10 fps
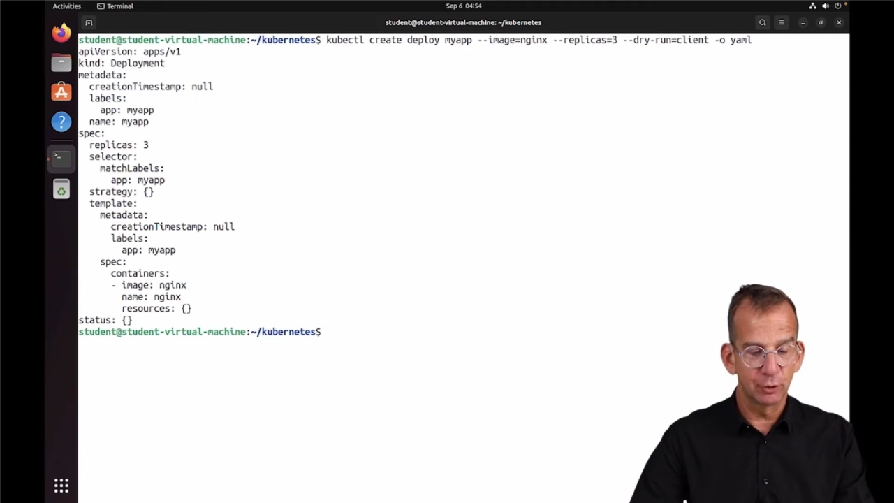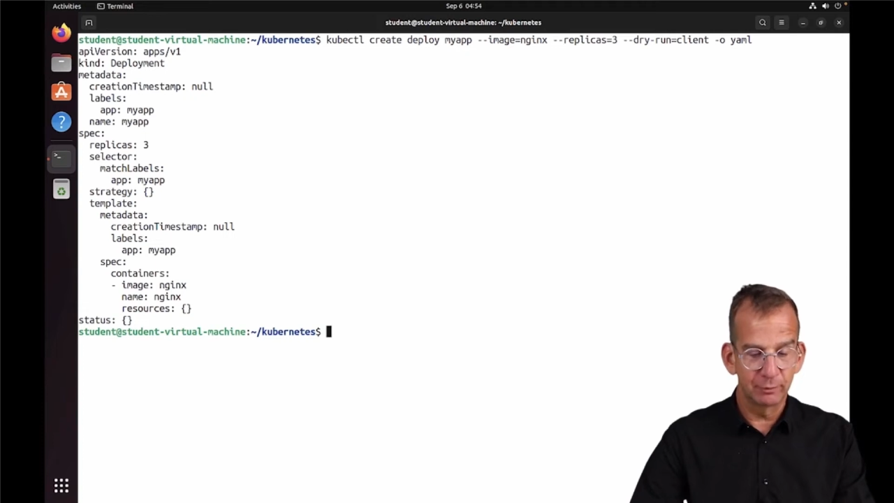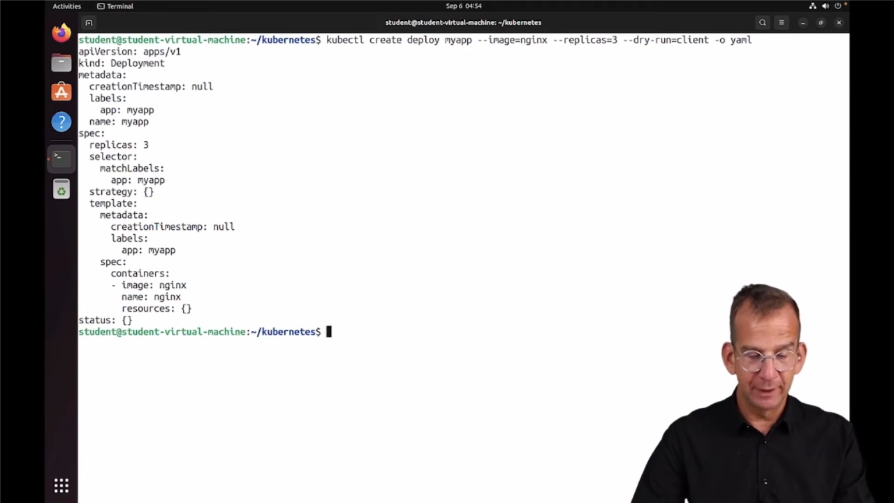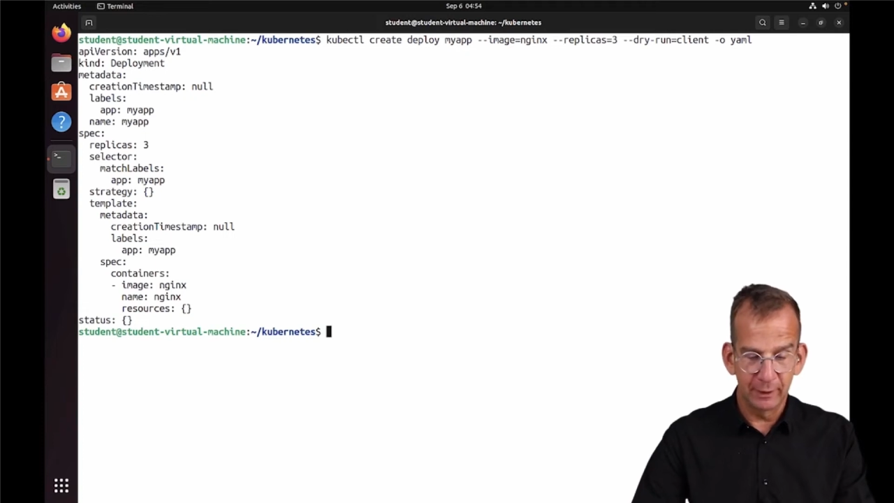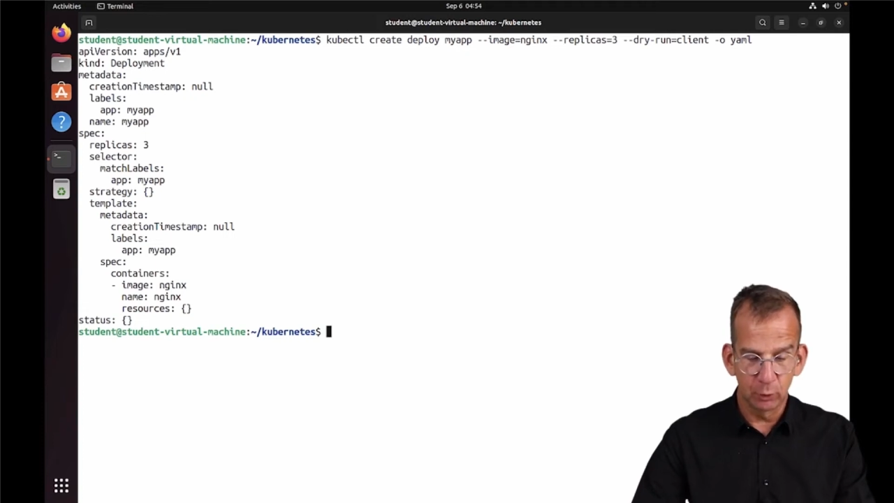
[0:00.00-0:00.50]
so
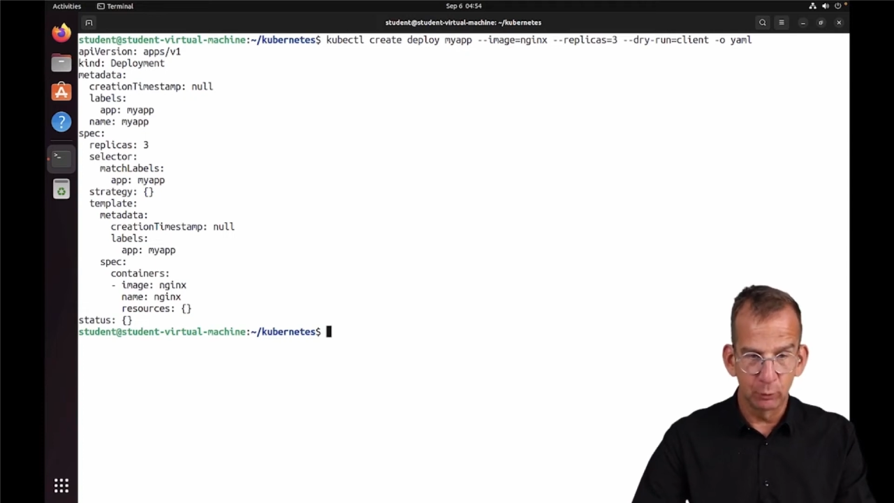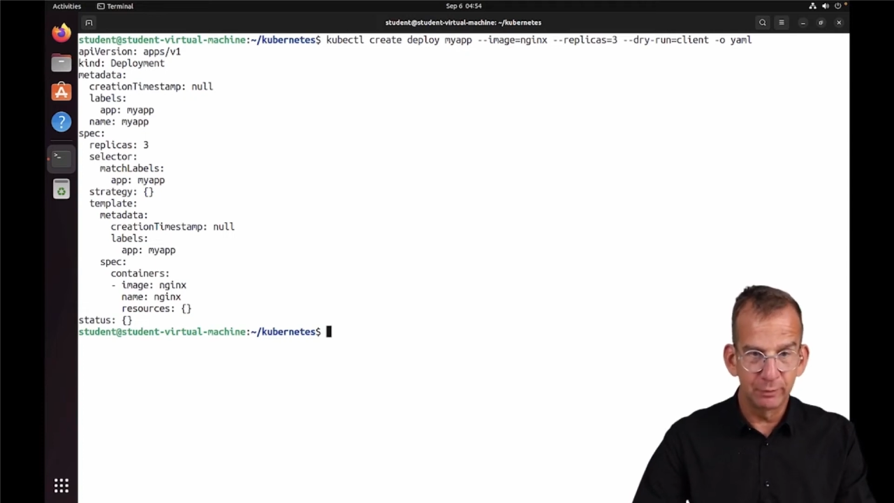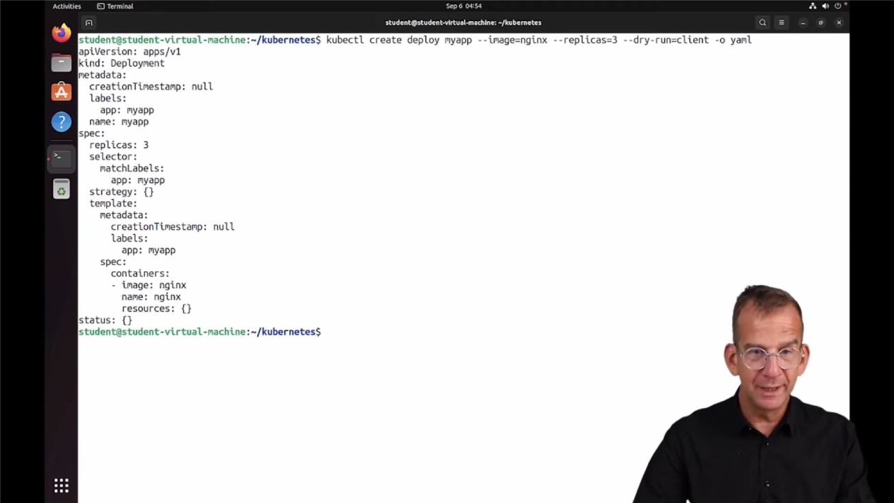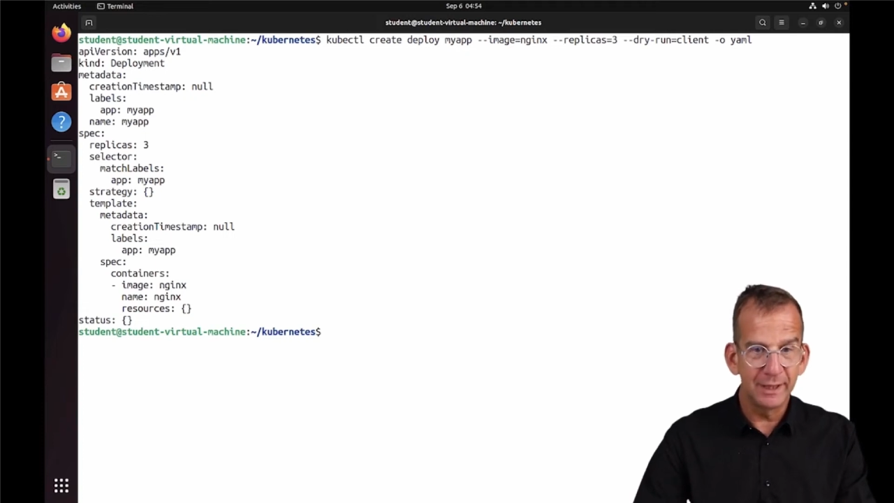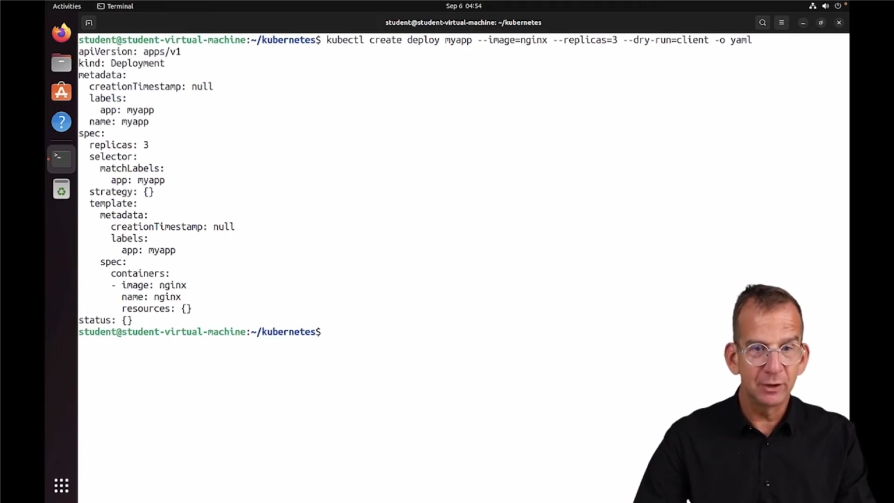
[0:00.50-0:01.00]
very
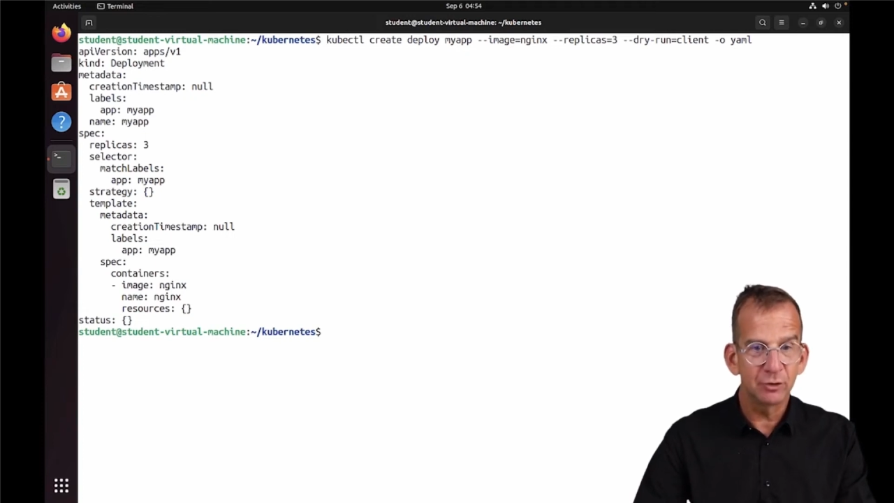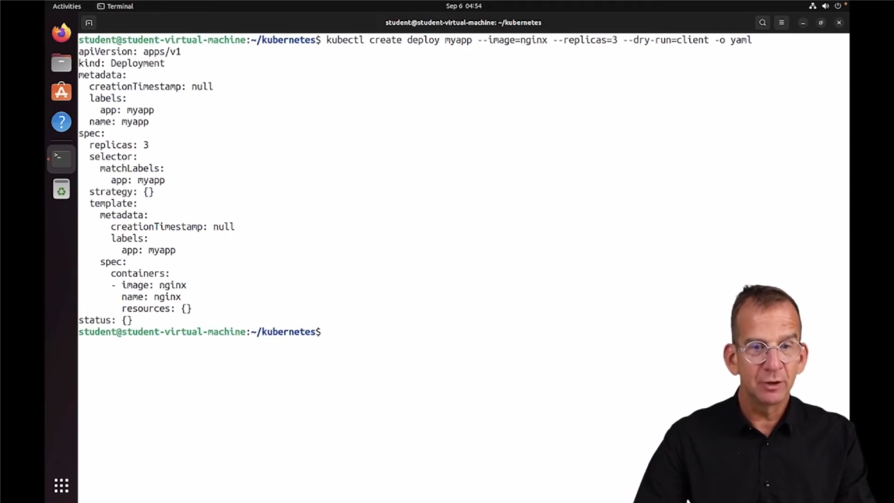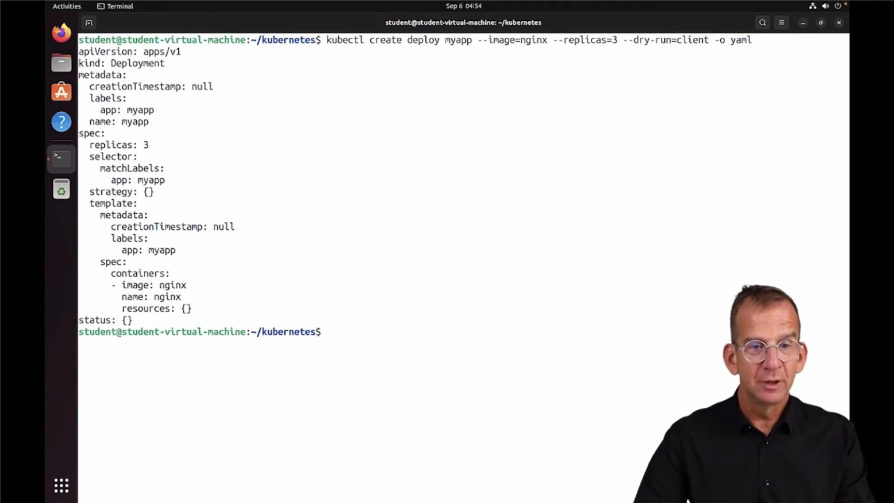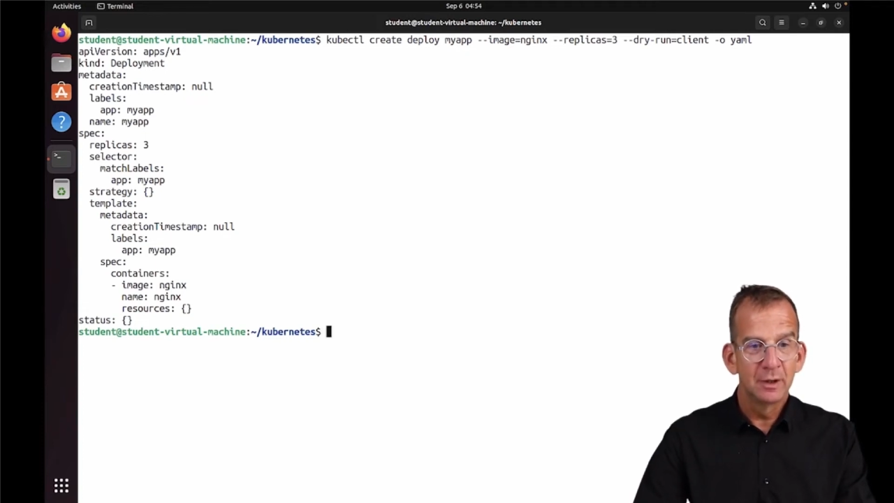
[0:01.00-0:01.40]
convenient,